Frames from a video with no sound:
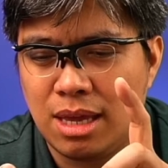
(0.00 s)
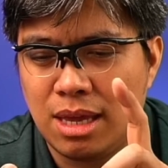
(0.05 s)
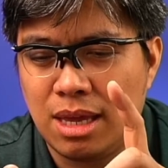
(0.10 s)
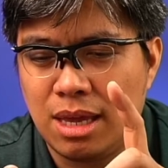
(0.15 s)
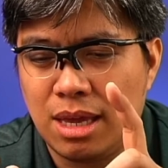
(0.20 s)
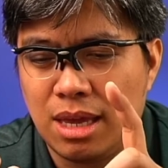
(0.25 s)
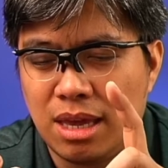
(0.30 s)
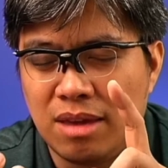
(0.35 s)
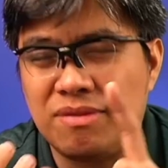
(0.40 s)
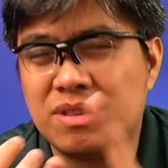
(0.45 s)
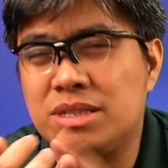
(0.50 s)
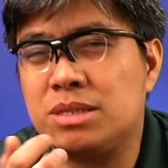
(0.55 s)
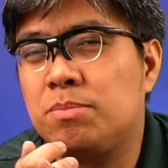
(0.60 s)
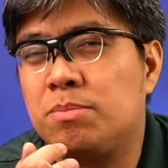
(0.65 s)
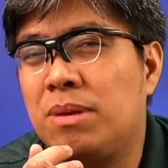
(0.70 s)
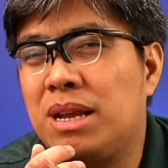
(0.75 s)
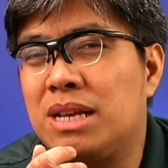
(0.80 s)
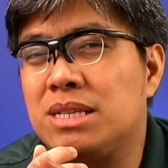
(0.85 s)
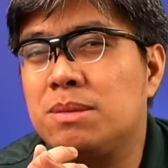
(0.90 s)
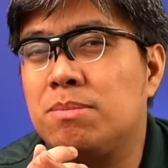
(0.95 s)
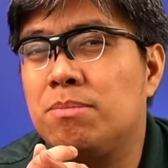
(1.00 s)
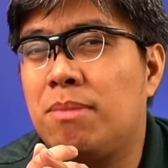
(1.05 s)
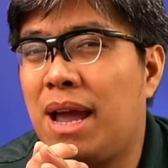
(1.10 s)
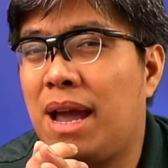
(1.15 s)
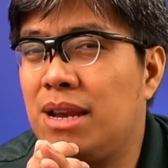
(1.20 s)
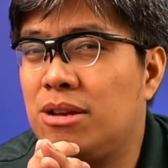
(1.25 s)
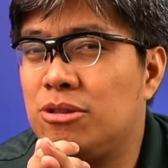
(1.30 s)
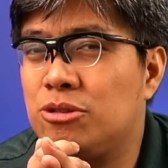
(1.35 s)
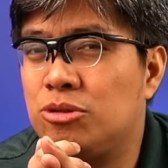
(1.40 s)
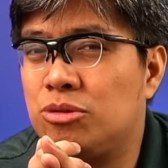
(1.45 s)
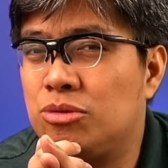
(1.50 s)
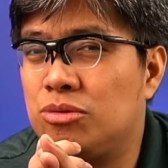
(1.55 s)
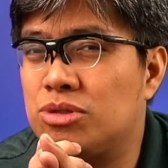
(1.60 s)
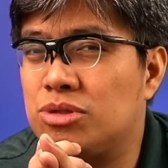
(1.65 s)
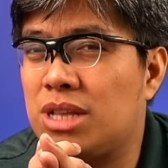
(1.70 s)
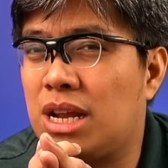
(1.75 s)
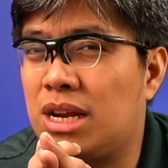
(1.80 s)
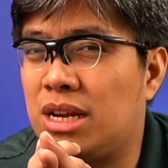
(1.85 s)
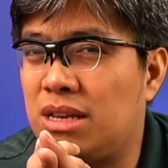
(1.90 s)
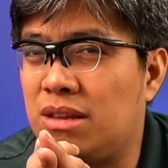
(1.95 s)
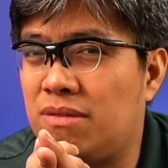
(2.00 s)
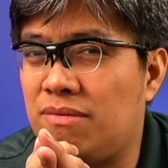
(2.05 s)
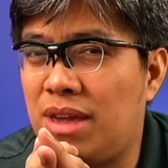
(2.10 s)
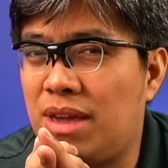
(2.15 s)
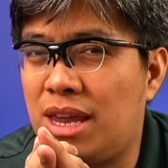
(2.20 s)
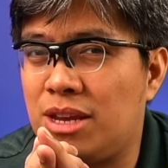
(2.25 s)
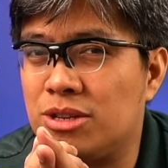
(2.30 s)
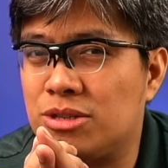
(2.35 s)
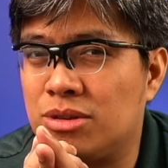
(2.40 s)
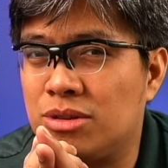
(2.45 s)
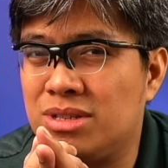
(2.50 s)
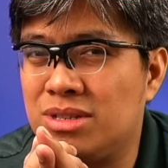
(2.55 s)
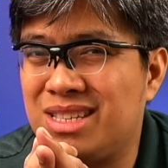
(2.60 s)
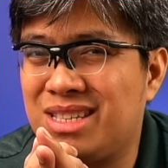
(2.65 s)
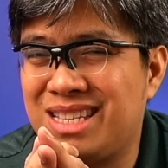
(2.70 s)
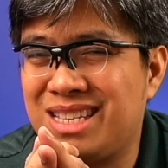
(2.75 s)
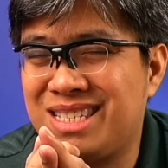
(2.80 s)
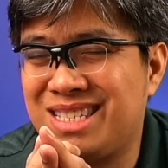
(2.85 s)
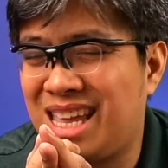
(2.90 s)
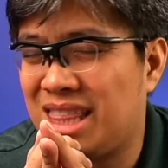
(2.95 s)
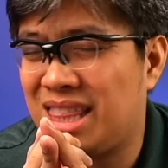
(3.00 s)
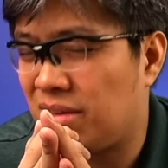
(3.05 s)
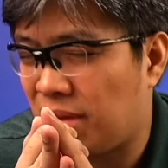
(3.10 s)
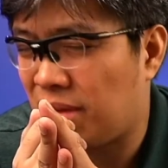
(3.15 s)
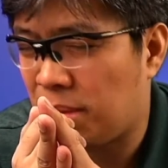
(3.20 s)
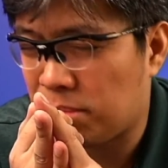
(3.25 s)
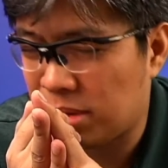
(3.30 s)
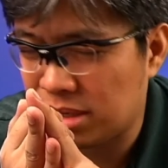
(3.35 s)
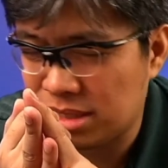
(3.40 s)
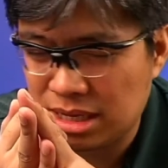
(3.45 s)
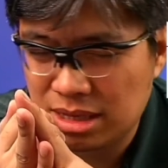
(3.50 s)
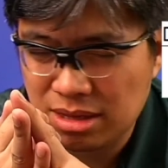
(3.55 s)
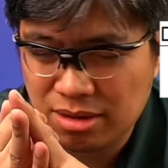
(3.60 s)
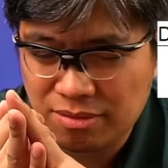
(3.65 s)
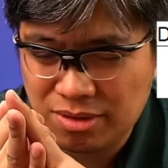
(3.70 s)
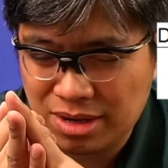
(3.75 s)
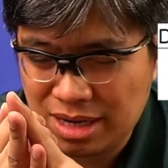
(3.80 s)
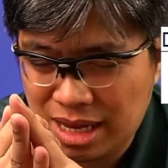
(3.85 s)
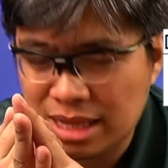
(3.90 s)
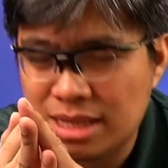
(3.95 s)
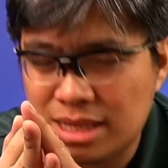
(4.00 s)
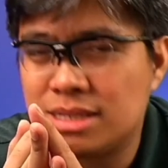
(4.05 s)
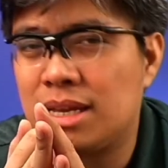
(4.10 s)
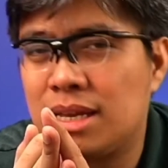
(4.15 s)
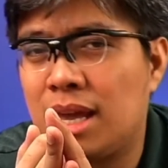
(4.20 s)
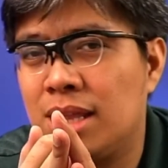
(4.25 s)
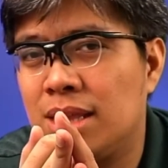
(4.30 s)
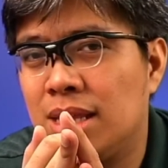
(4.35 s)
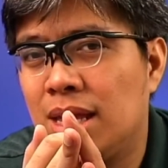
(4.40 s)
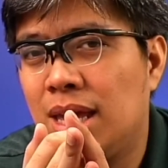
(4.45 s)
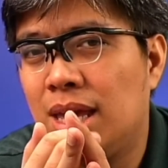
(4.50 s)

If it's plus minus two standard deviations, that's 95% of your data set.